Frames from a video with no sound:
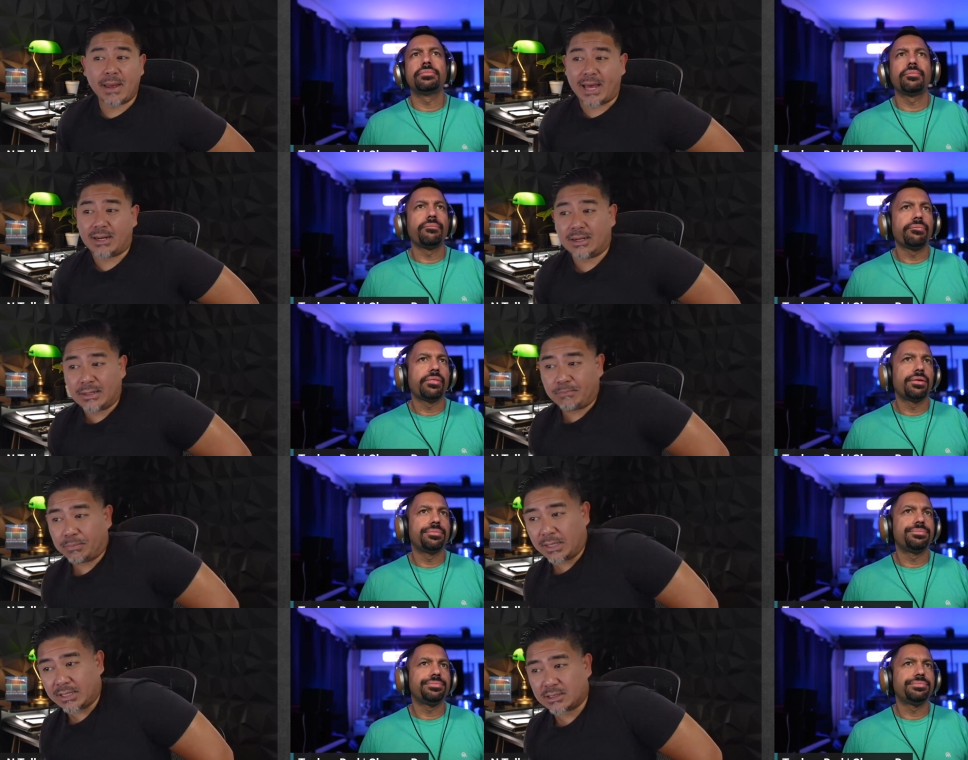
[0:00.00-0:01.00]
Speaker 1: MAT
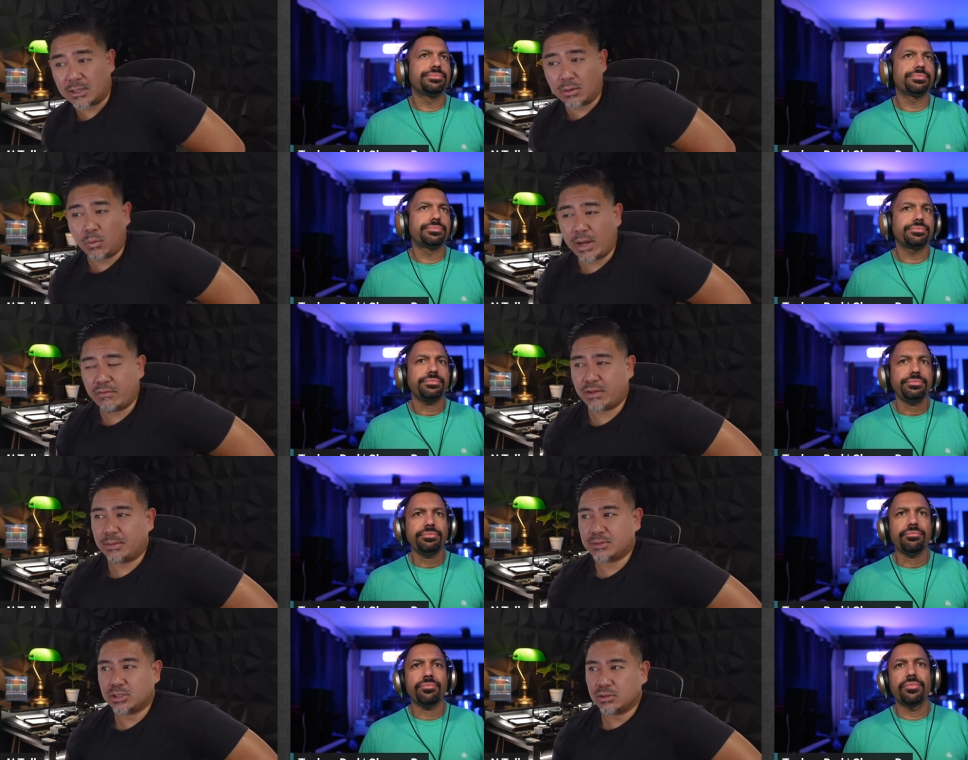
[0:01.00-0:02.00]
is a way for
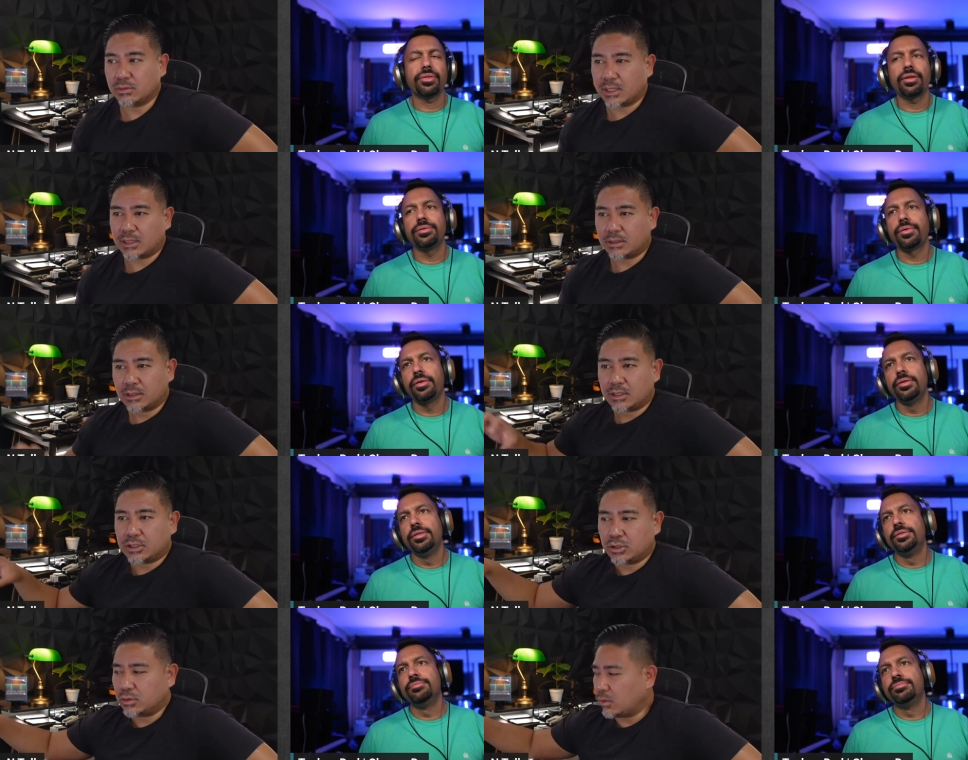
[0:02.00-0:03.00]
them to uh,
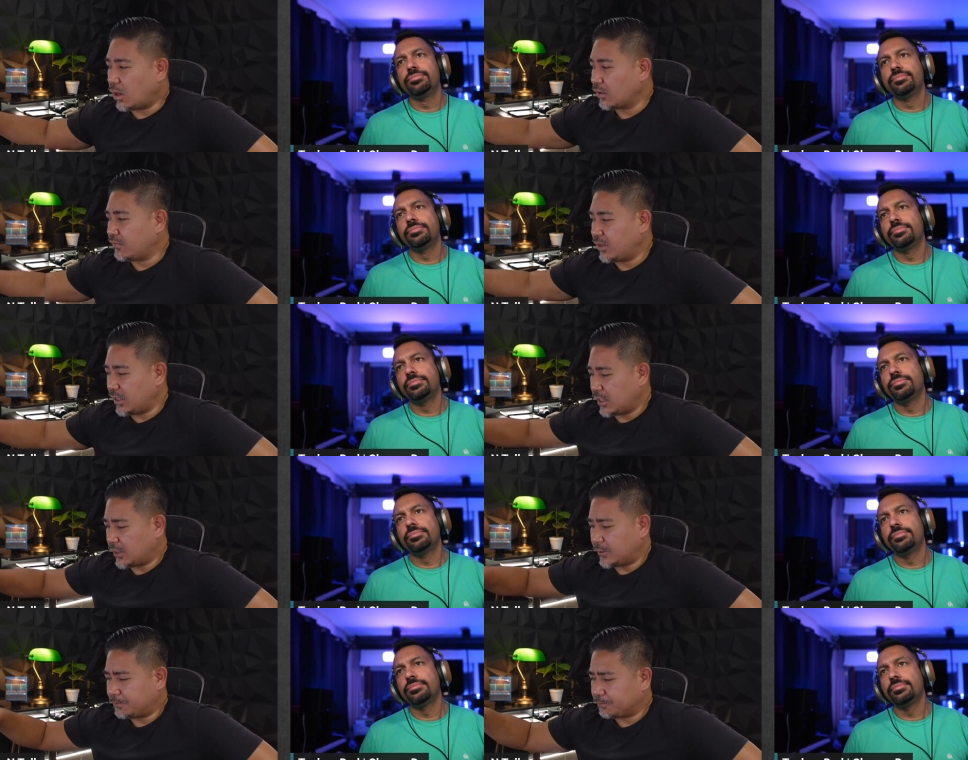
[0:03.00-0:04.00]
do all of the
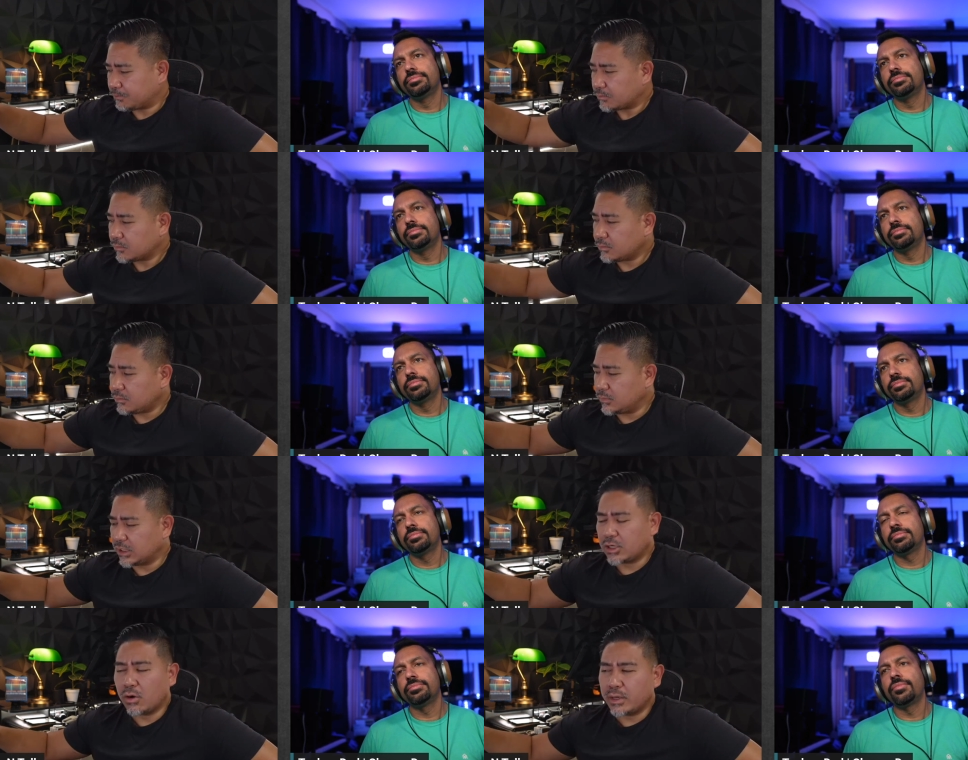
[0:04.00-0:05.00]
uh, hmm.
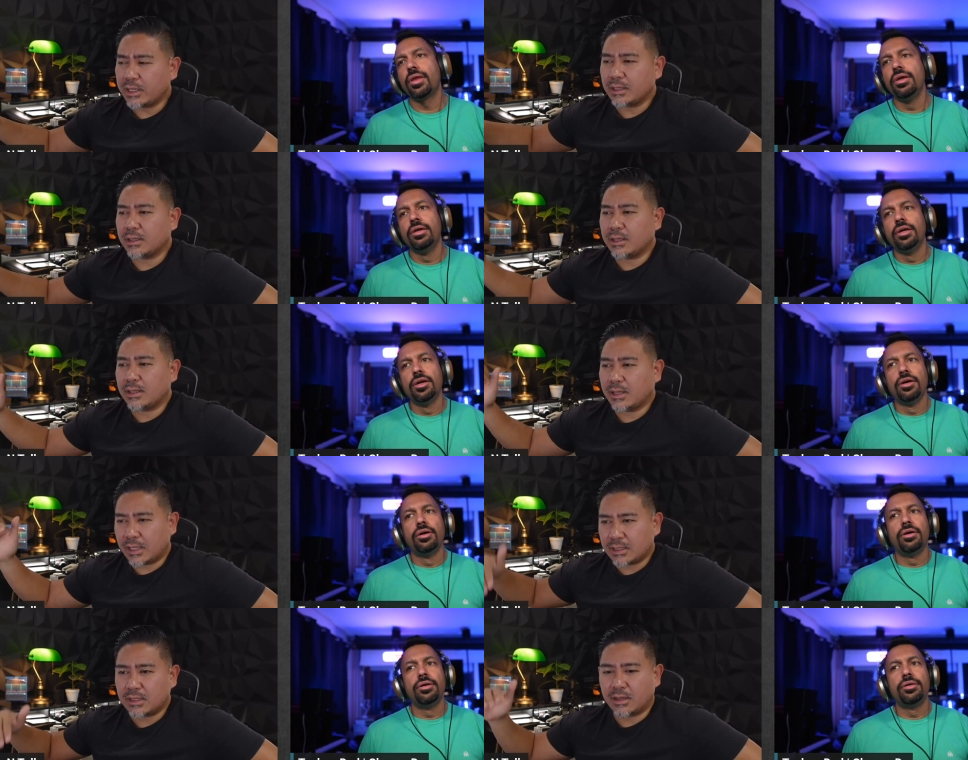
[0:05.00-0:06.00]
decoding
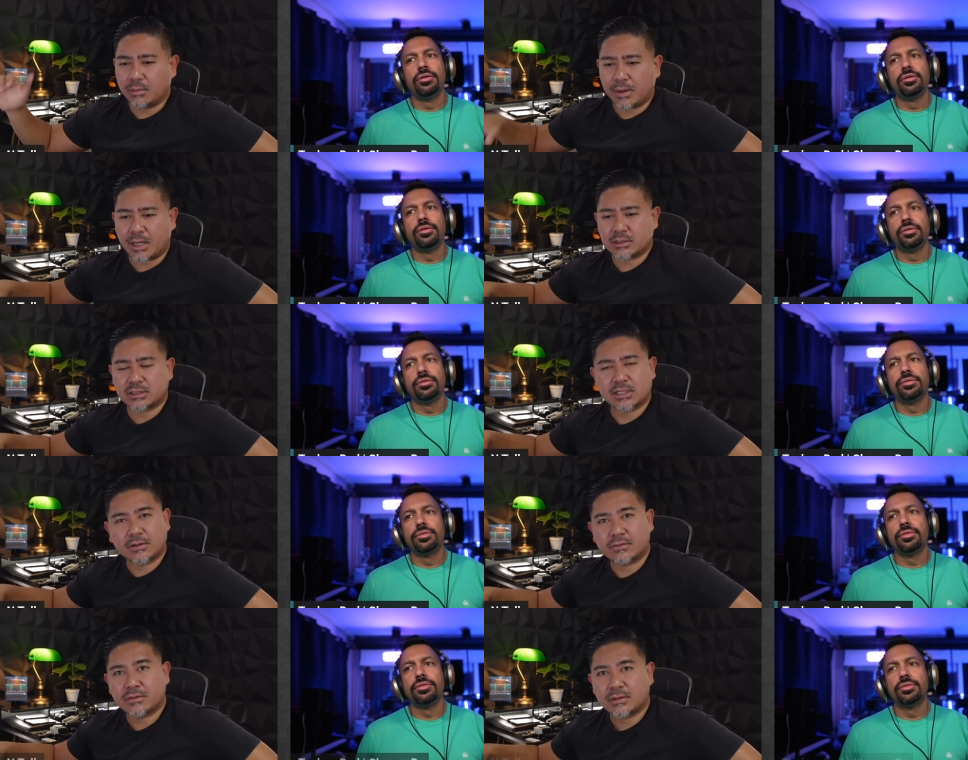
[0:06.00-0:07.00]
Speaker 2: in the box
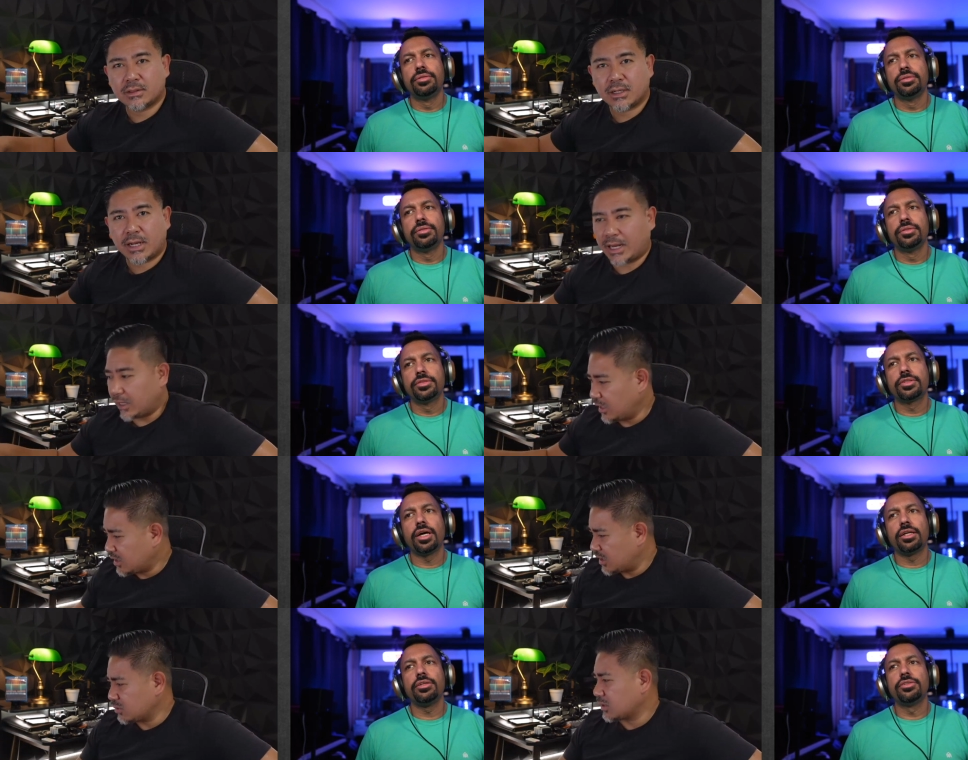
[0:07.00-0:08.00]
itself. And
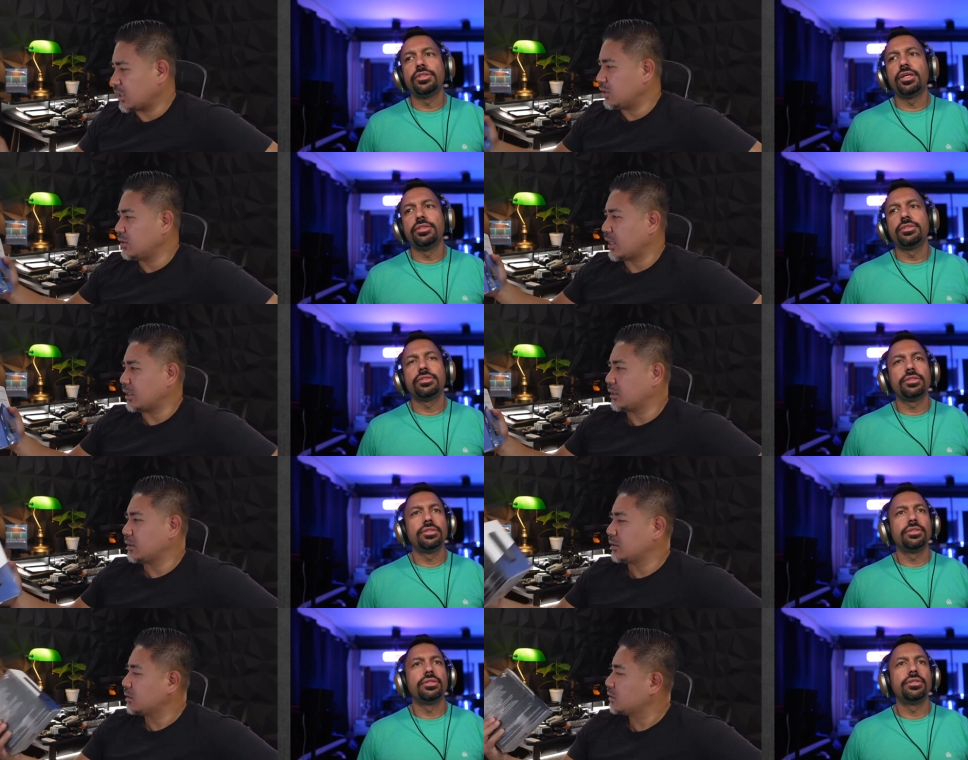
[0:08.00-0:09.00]
Scottio says
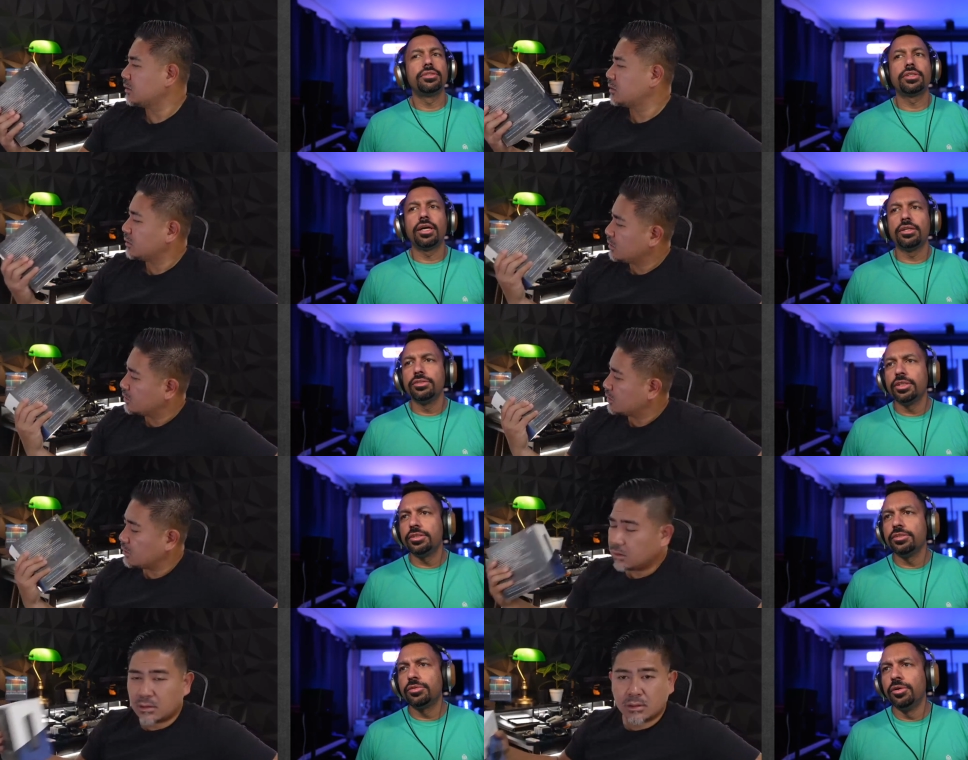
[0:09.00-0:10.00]
Scottio says
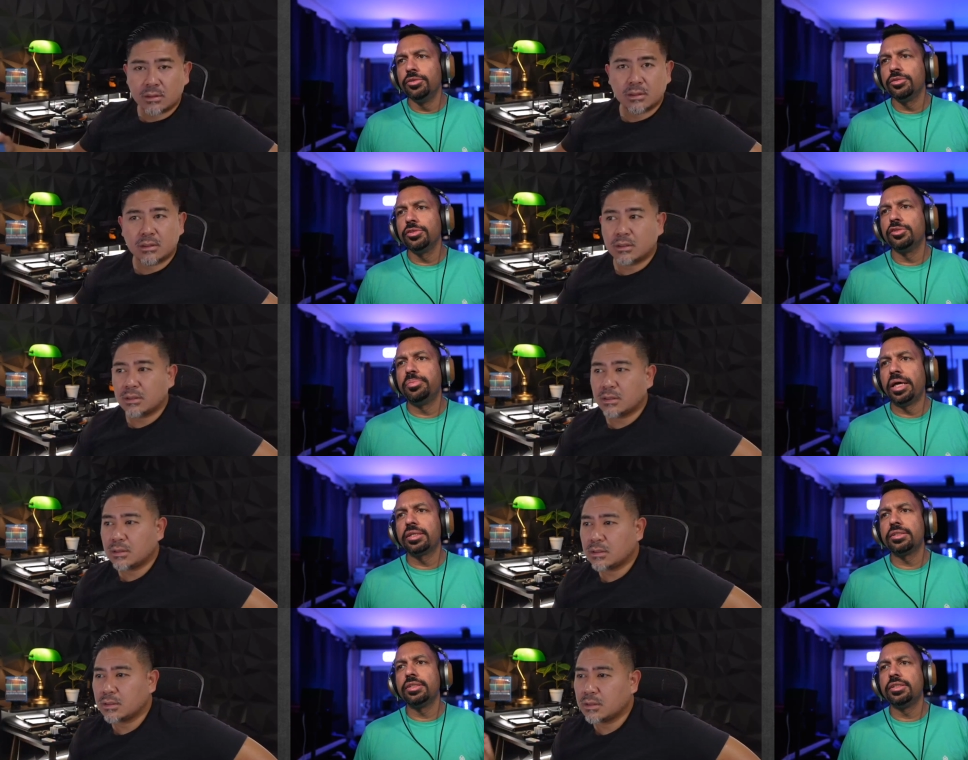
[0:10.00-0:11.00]
he's going through the specs
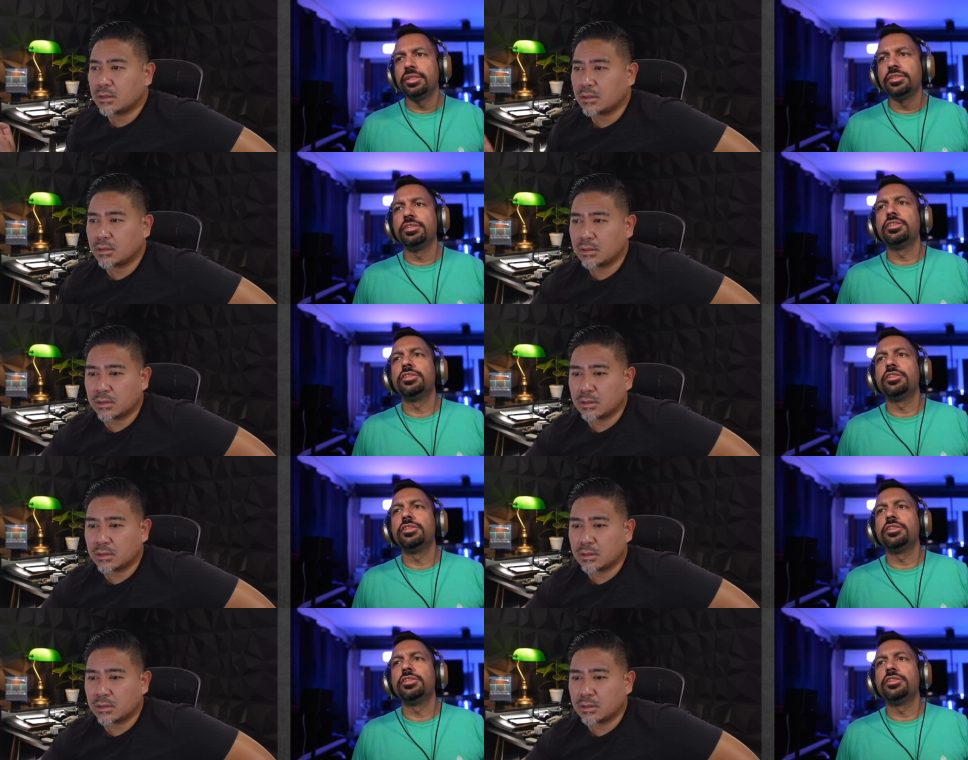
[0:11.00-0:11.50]
and he thinks it's the